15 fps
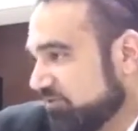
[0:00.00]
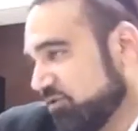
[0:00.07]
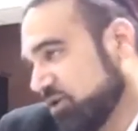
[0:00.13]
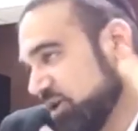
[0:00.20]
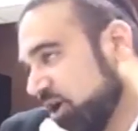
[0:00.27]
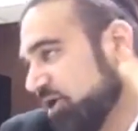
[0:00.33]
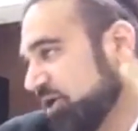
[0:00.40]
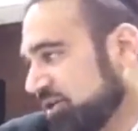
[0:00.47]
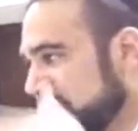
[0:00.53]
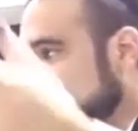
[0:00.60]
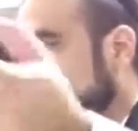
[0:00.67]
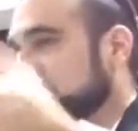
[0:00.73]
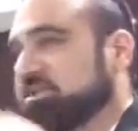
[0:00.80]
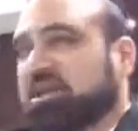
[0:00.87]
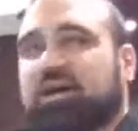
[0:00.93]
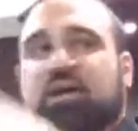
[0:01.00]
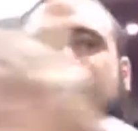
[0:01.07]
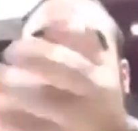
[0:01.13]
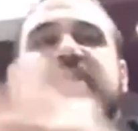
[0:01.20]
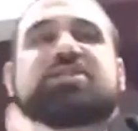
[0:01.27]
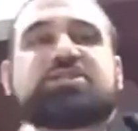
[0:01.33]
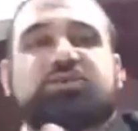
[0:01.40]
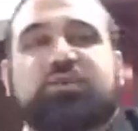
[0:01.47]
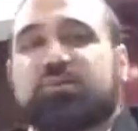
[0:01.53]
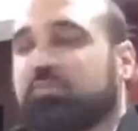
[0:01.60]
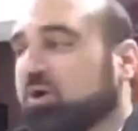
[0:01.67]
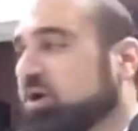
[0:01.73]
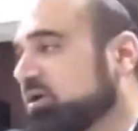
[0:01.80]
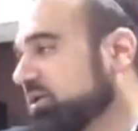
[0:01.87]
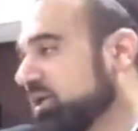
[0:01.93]
If you learn it like it's a history
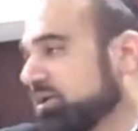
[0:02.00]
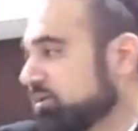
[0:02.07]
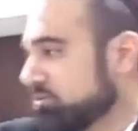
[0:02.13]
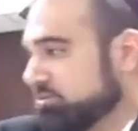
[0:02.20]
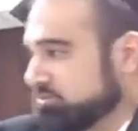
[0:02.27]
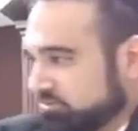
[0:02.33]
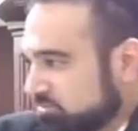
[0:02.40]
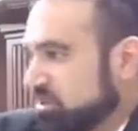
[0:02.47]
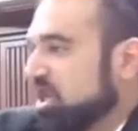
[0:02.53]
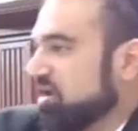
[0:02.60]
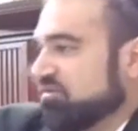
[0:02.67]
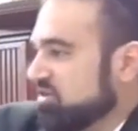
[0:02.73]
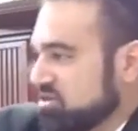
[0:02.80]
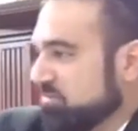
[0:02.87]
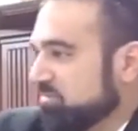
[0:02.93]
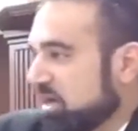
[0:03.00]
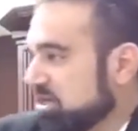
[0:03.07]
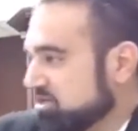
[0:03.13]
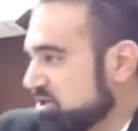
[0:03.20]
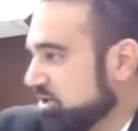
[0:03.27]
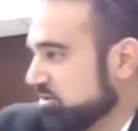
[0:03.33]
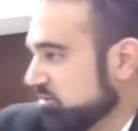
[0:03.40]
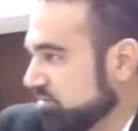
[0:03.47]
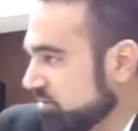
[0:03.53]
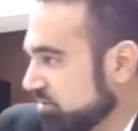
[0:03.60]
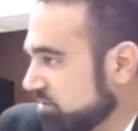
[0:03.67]
book, then none of this applies to you.